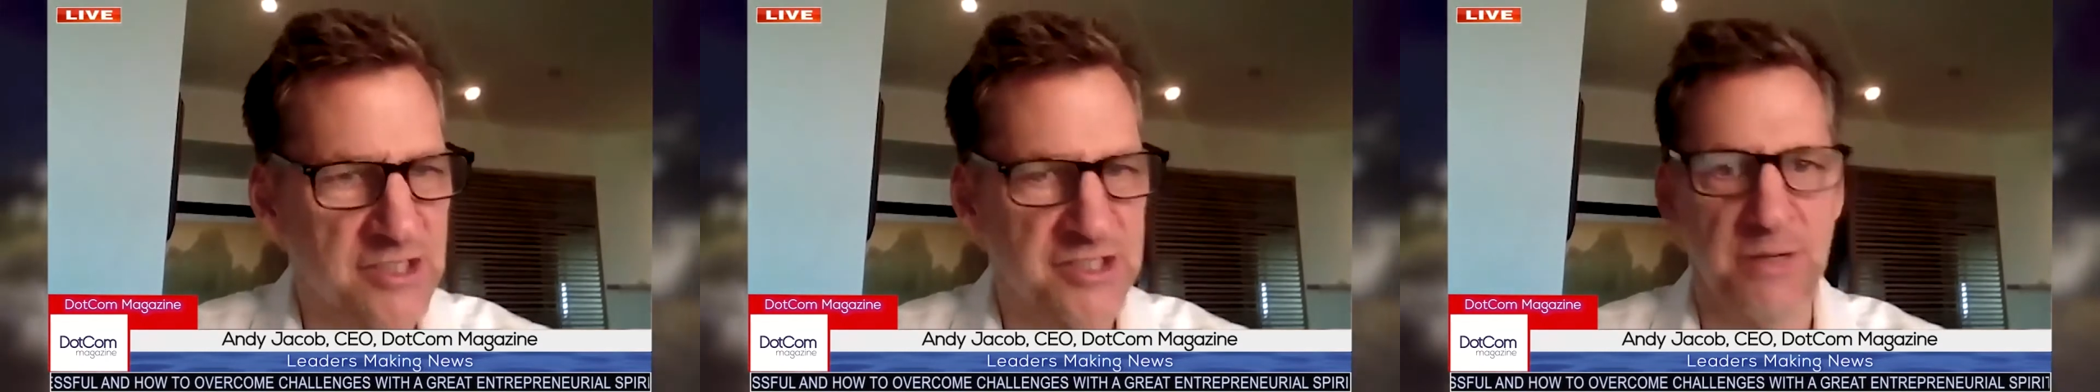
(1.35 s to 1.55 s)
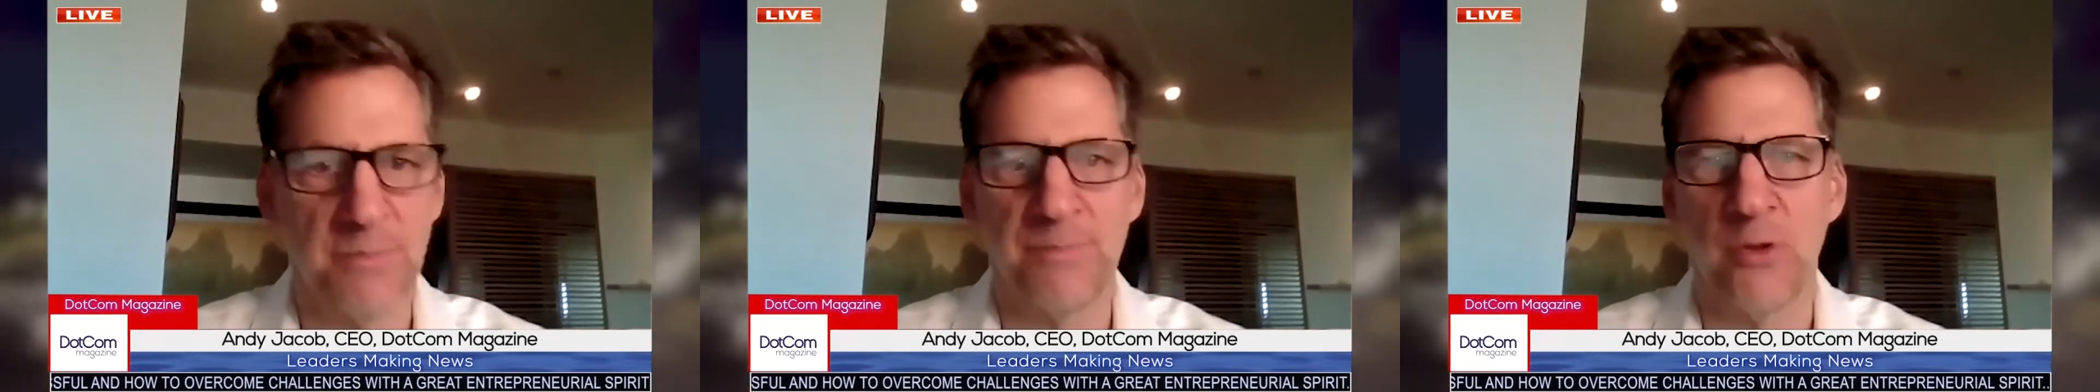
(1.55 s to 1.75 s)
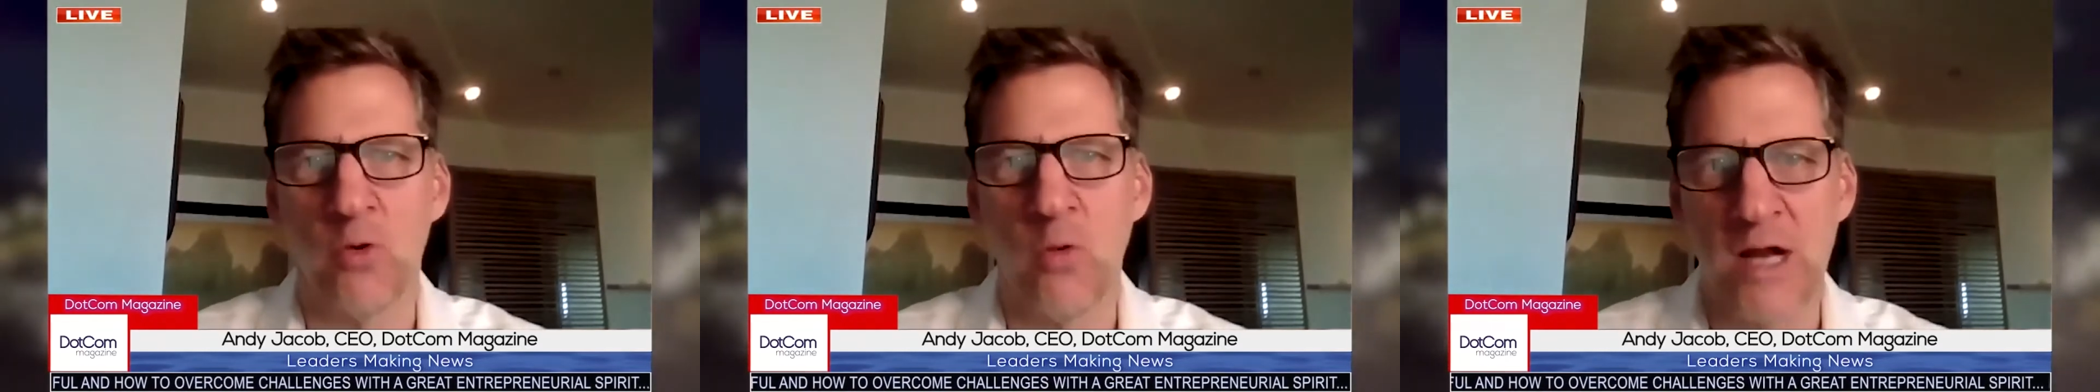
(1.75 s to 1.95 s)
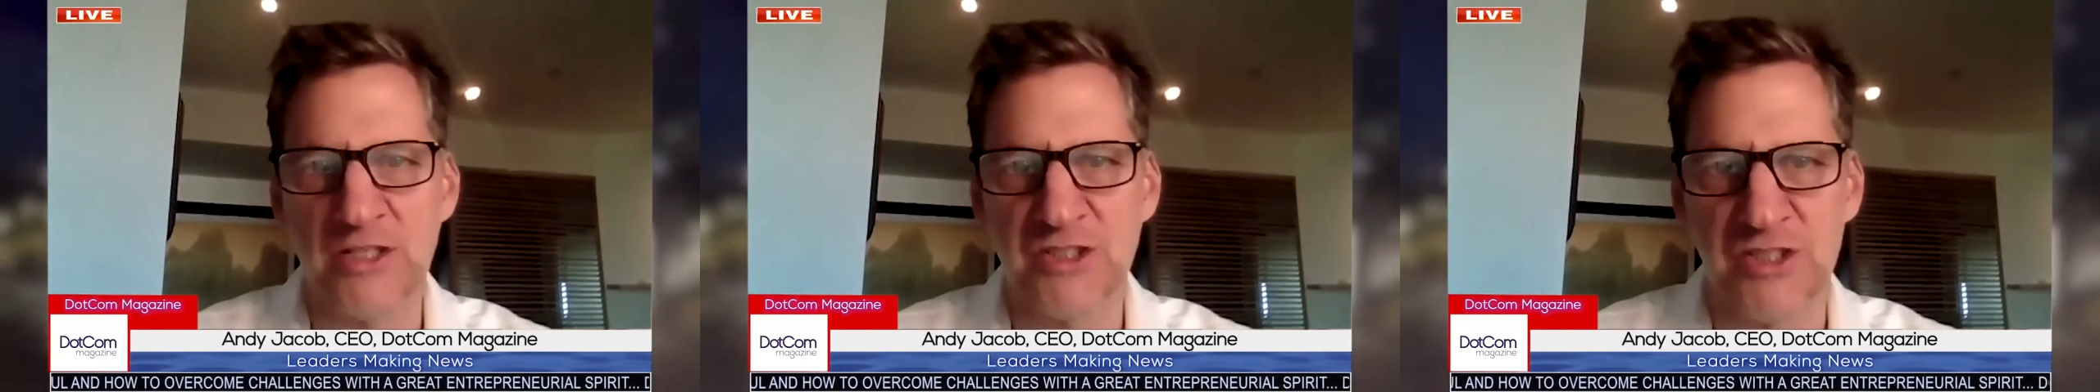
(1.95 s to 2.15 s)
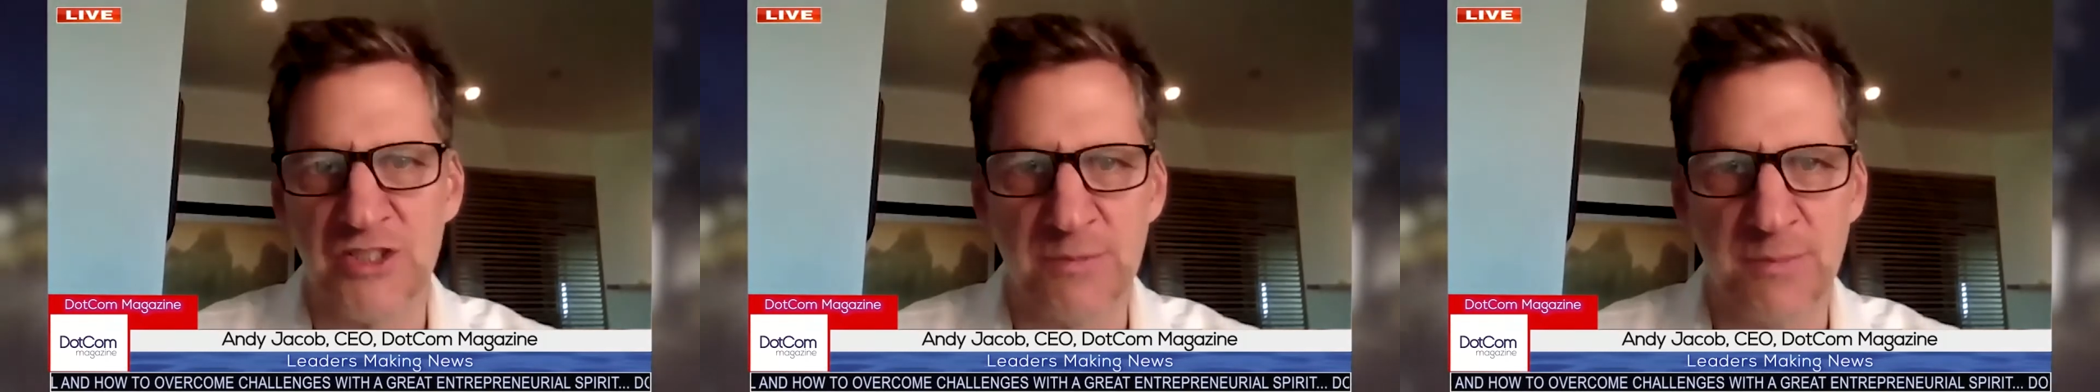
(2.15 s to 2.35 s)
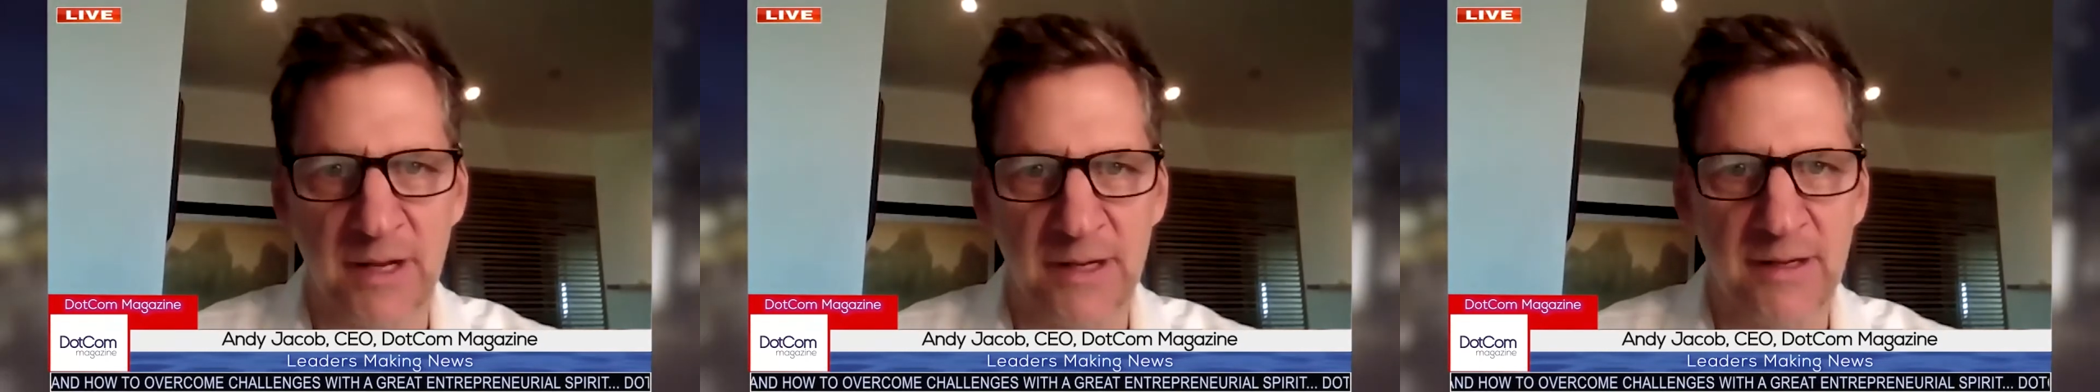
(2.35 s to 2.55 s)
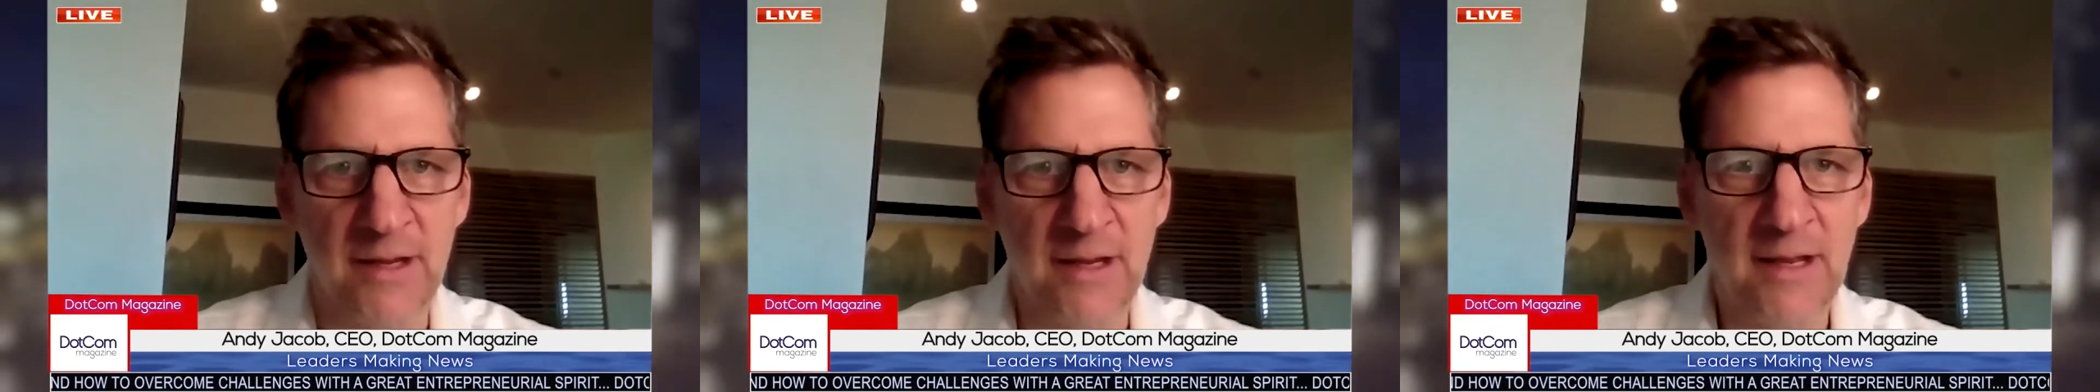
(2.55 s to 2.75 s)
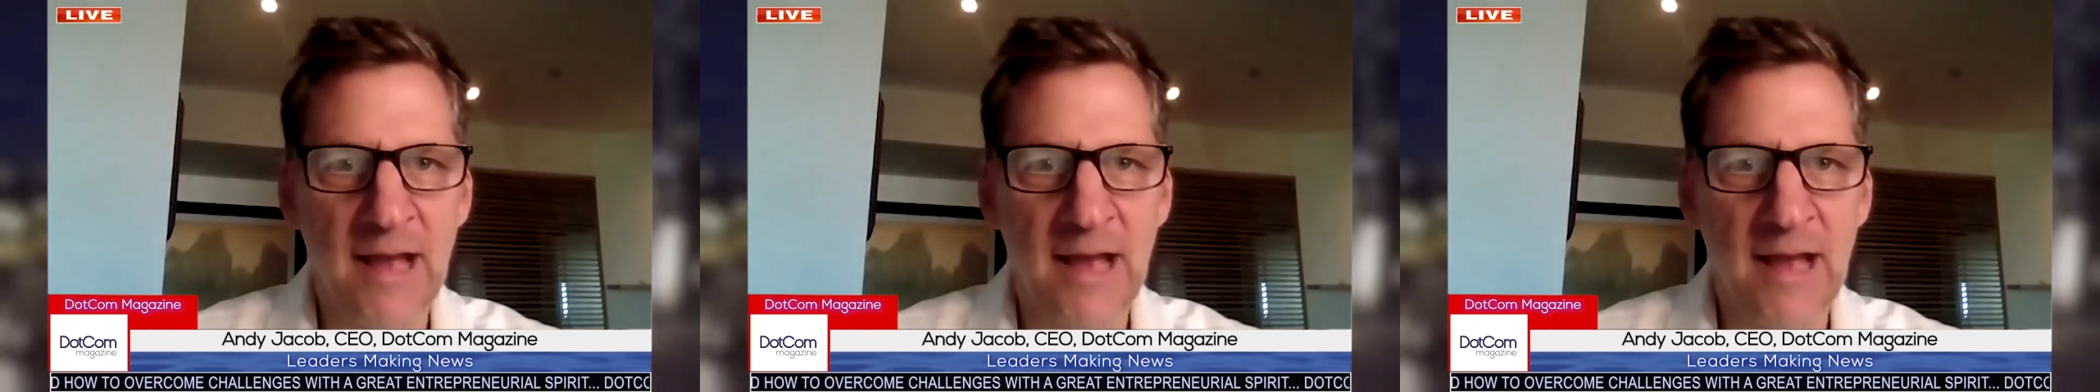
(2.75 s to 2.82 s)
simple questions, but